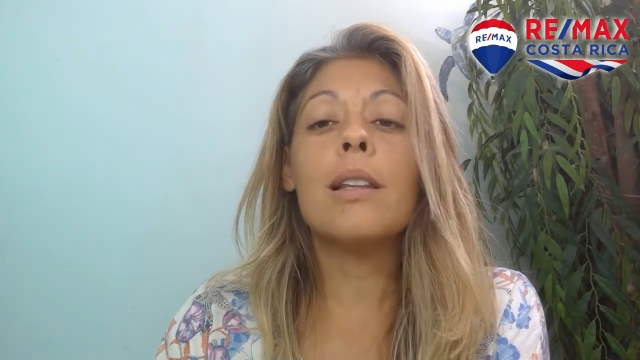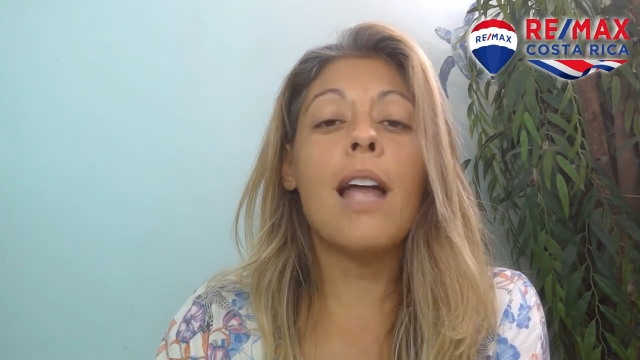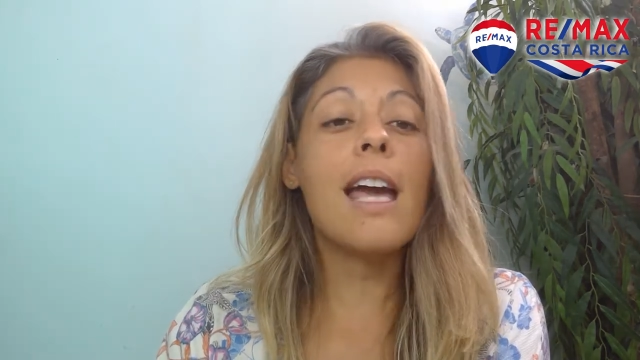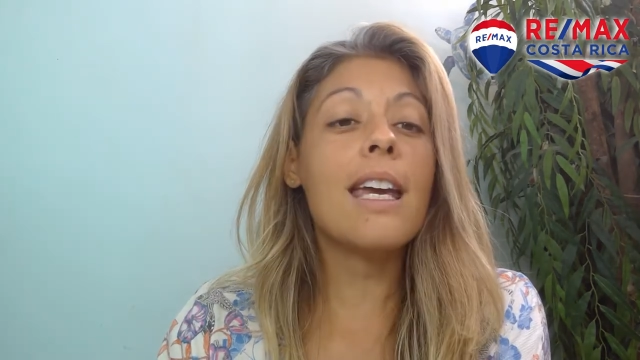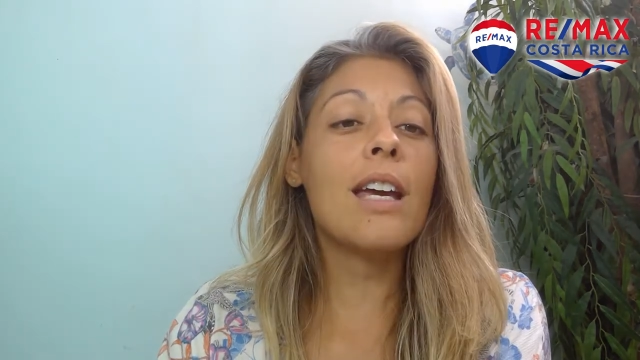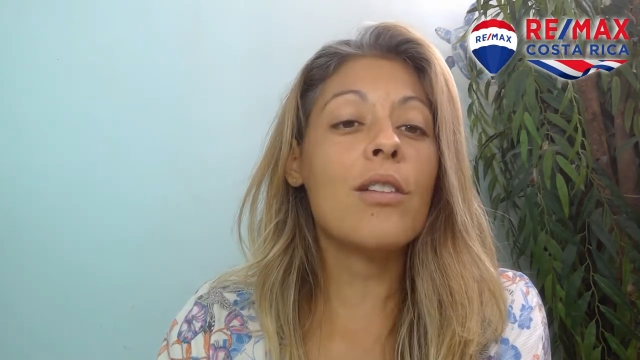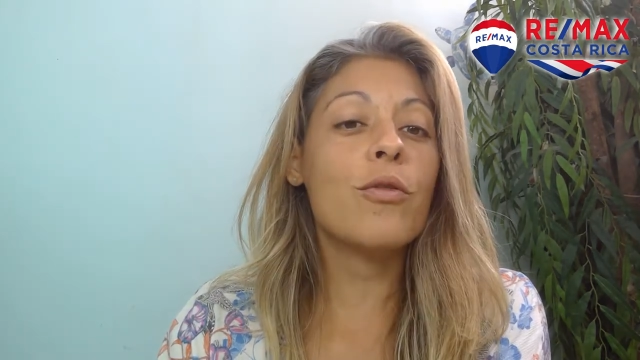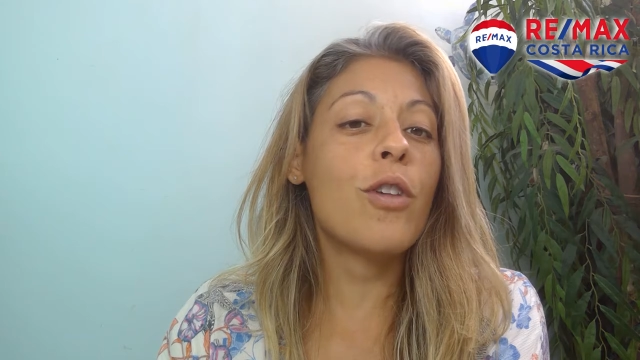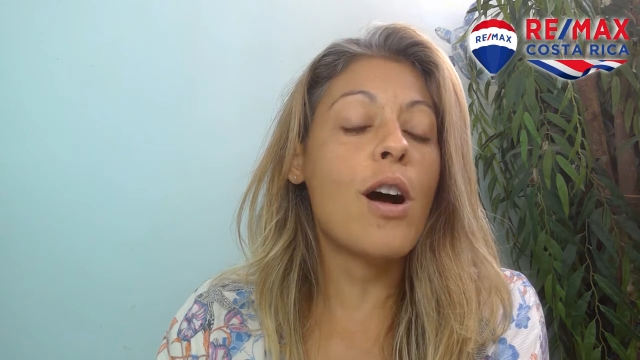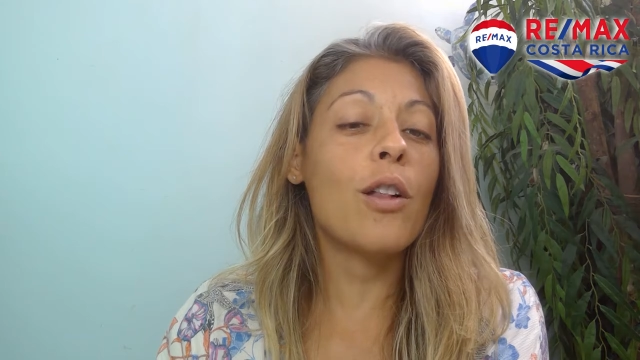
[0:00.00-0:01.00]
like and
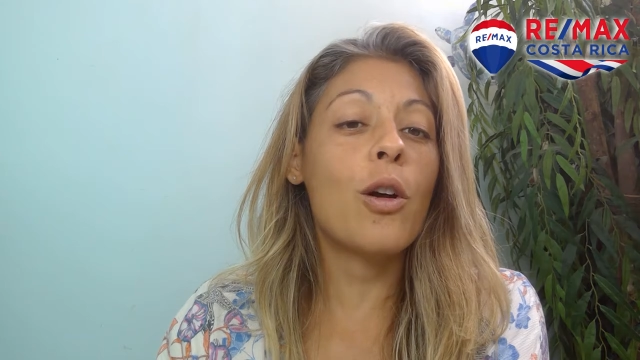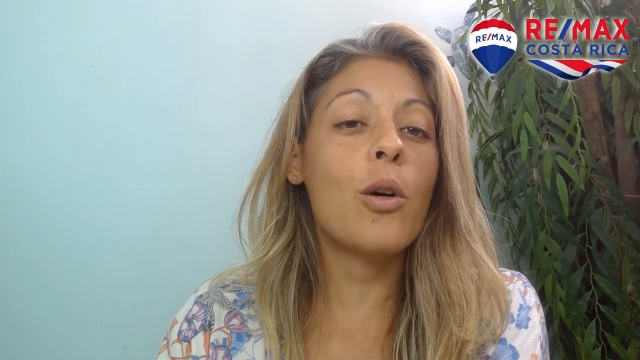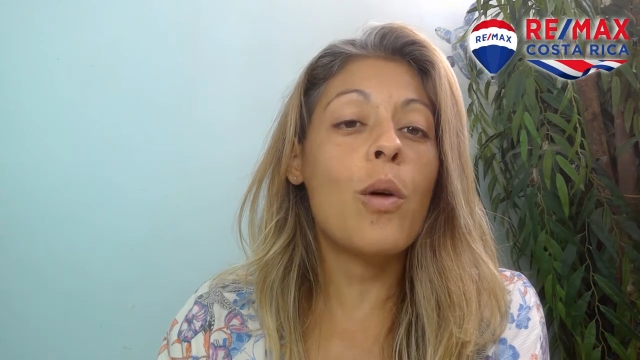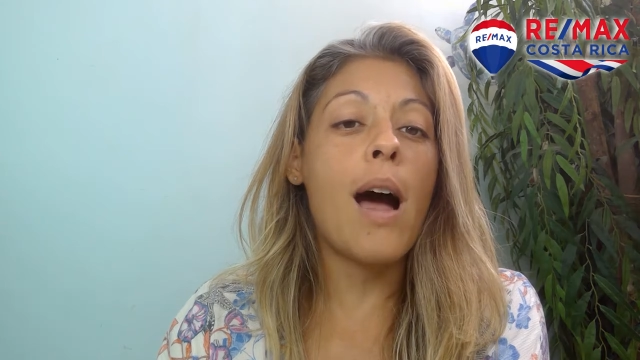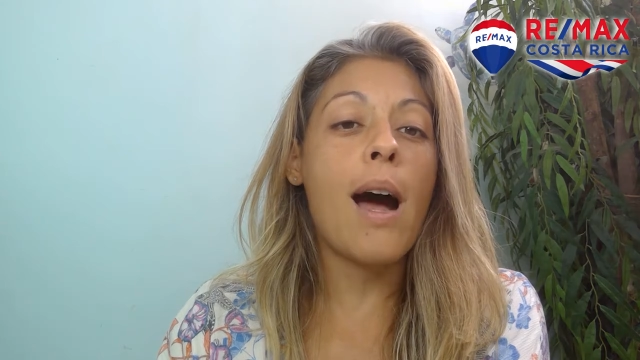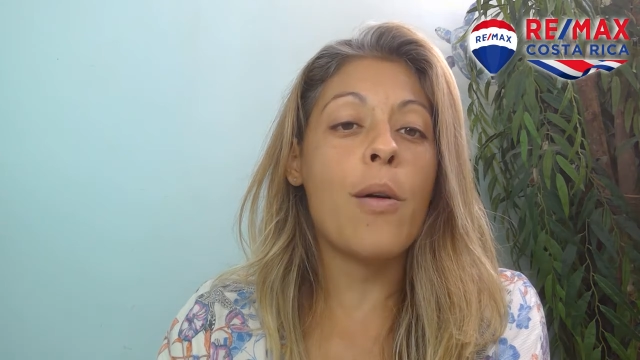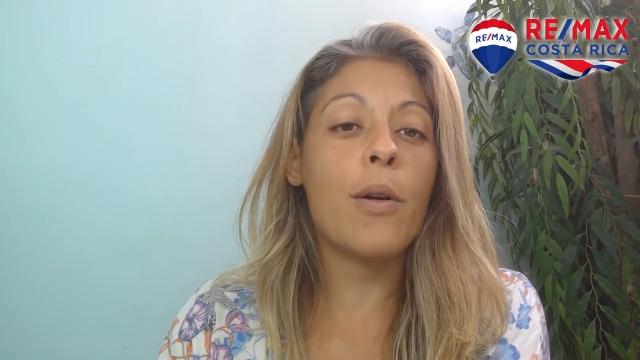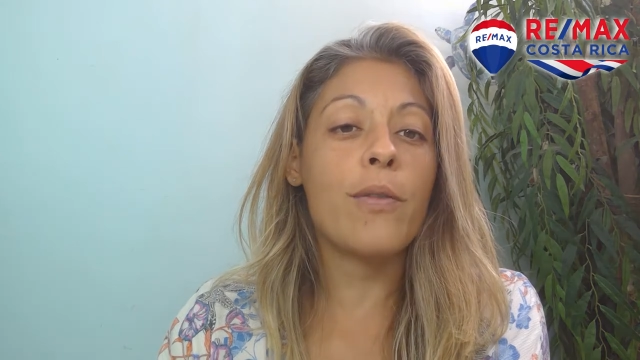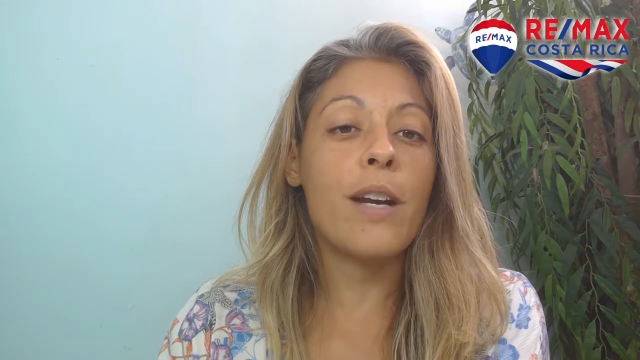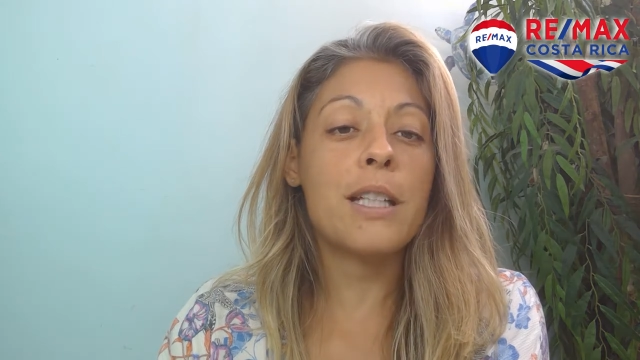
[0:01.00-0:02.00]
follow
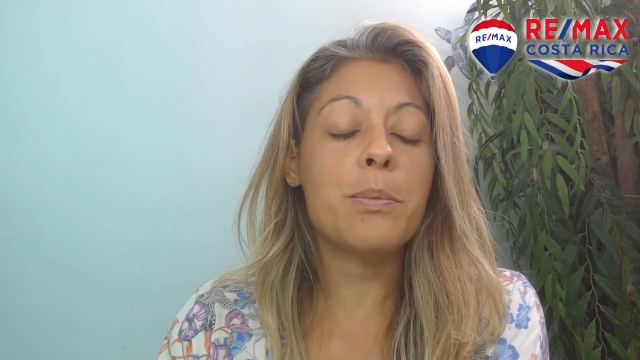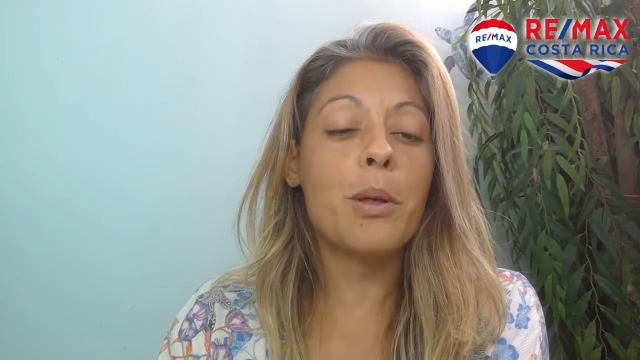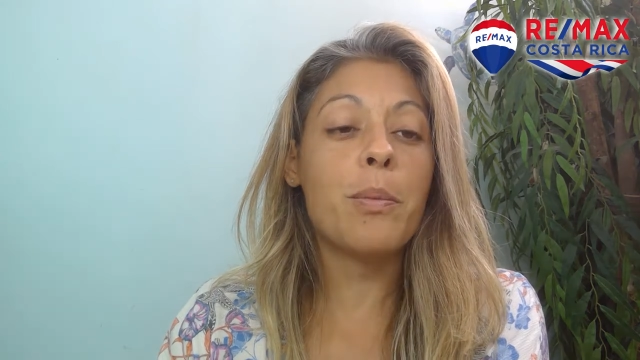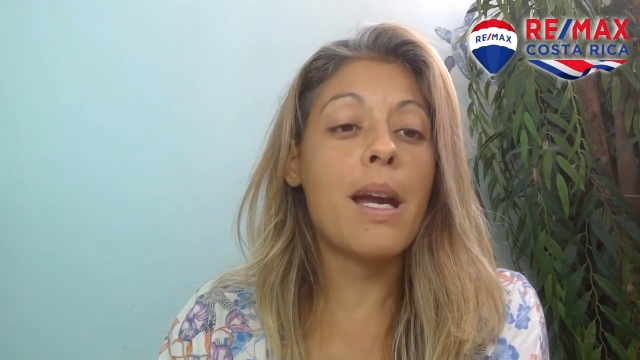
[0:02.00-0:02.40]
our Facebook